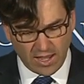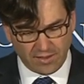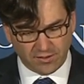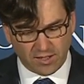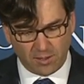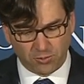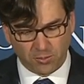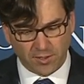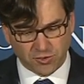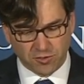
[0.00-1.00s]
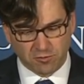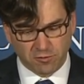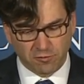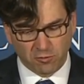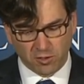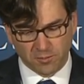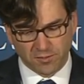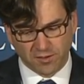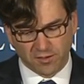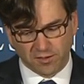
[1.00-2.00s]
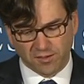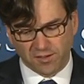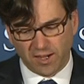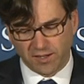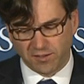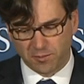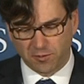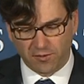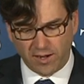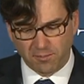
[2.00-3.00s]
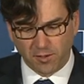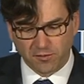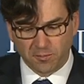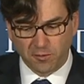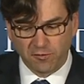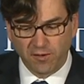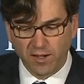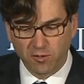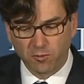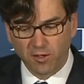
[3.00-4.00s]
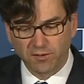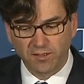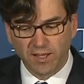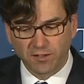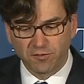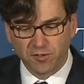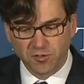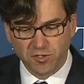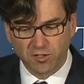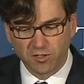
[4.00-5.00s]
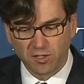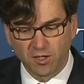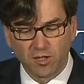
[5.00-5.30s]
and the complementary reforms that are designed to provide multiple firewalls against future